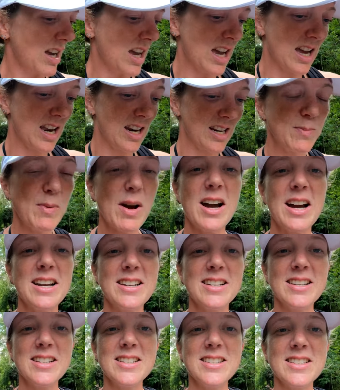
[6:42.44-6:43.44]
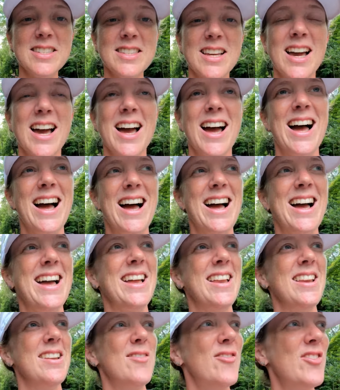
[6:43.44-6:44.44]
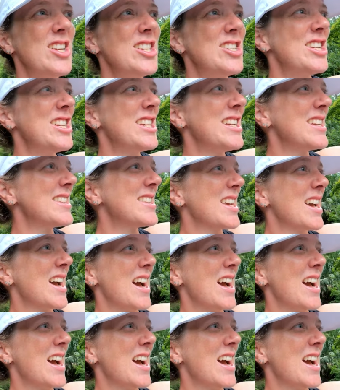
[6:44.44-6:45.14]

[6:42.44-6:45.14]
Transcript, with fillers: and spiders and fishes